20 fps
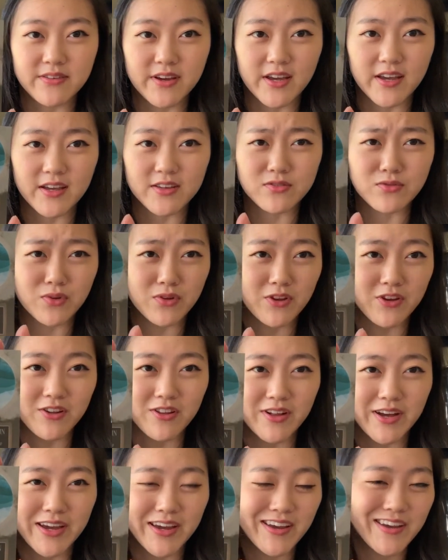I guess, would look
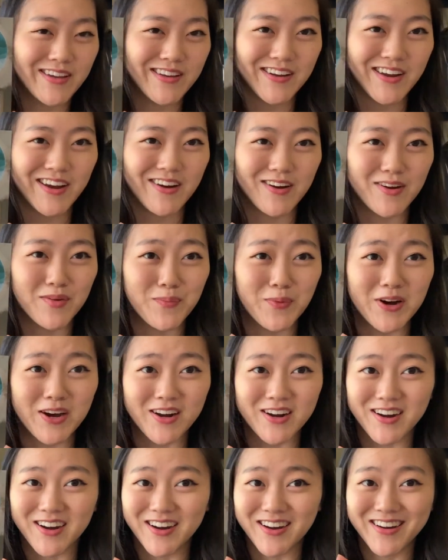like in Harry
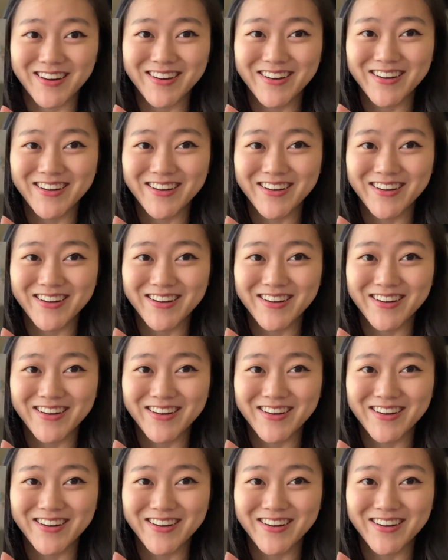Potter.